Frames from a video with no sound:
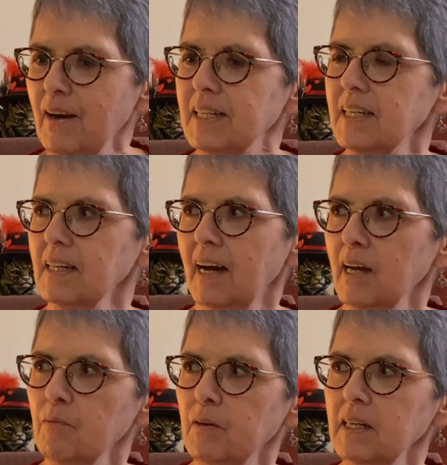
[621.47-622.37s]
friends and
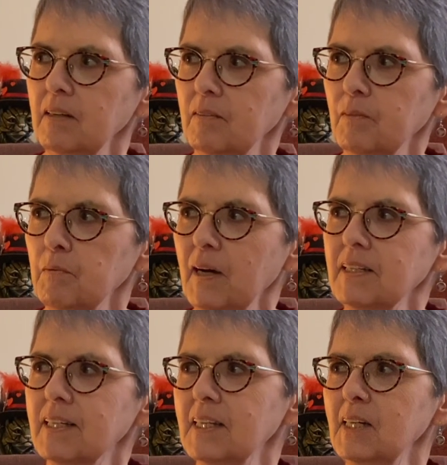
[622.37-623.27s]
I, we
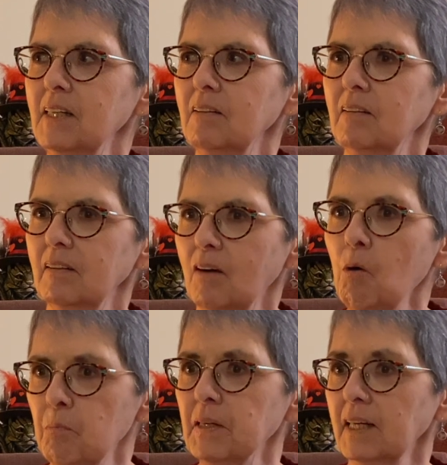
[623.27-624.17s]
went to the
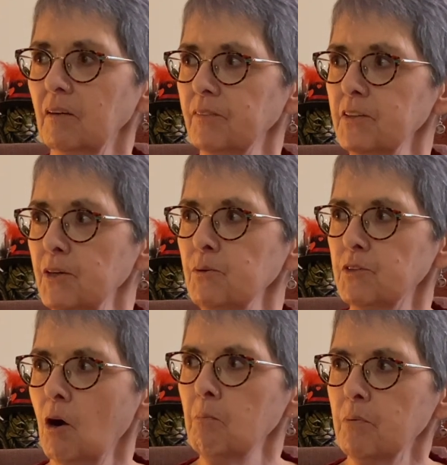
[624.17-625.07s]
opening of the new
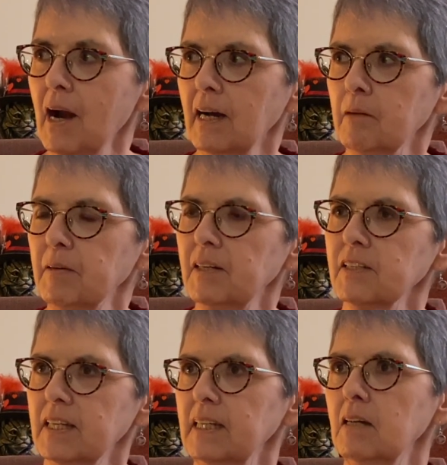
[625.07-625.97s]
Top Rank,
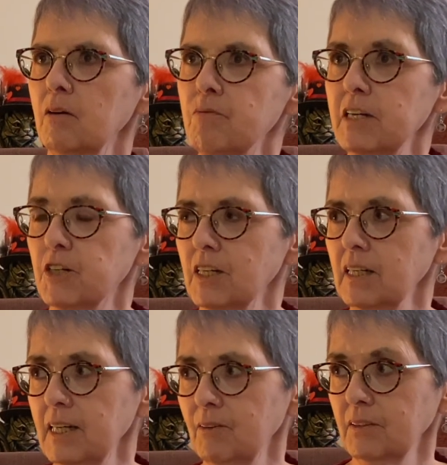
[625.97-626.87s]
because they
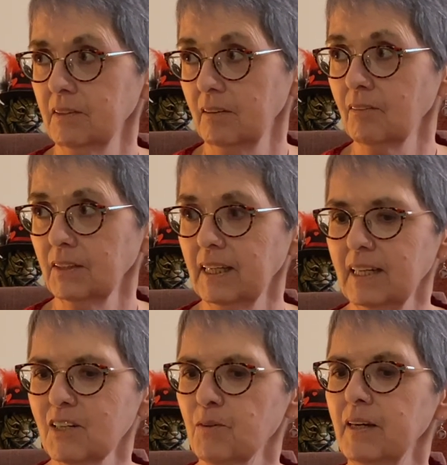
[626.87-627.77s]
originally on the
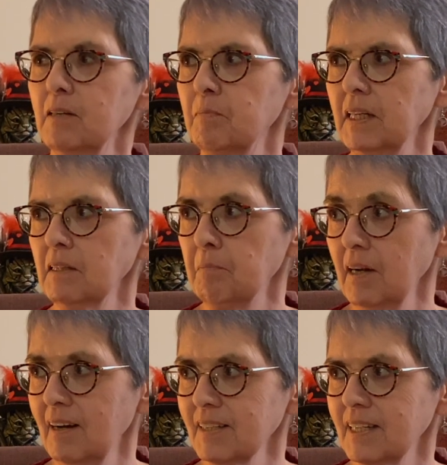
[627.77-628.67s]
Kingsway had been the
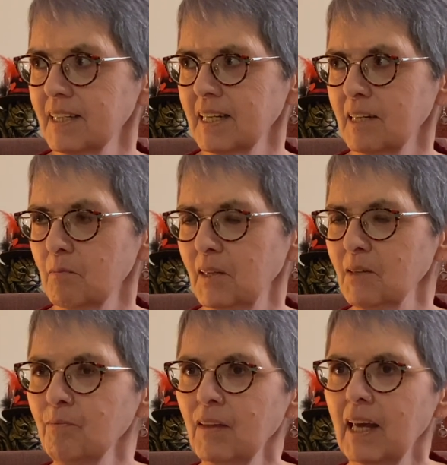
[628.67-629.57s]
Plaza
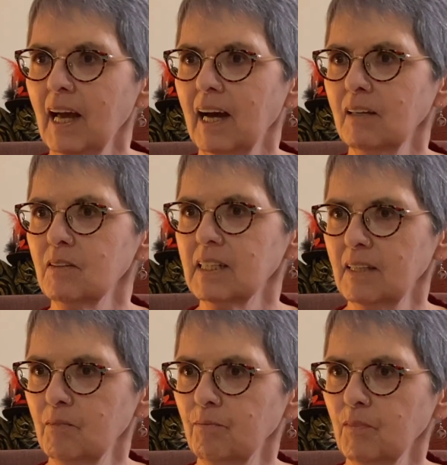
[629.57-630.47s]
Cinema, and
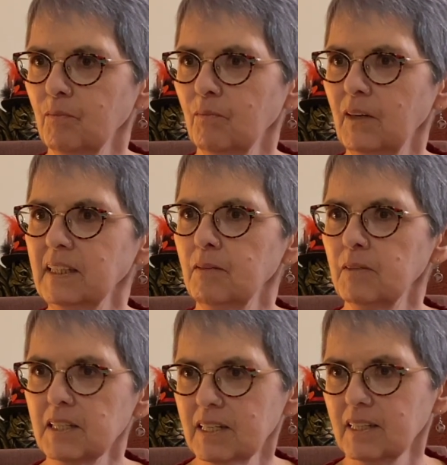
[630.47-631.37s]
when it
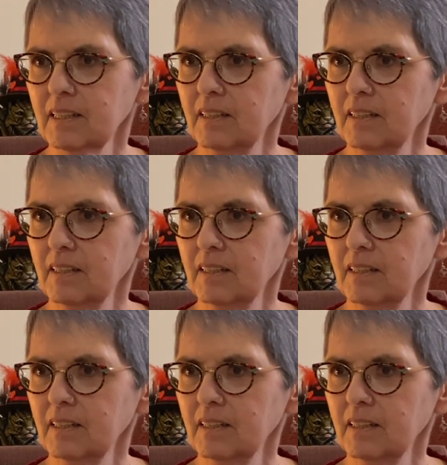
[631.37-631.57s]
was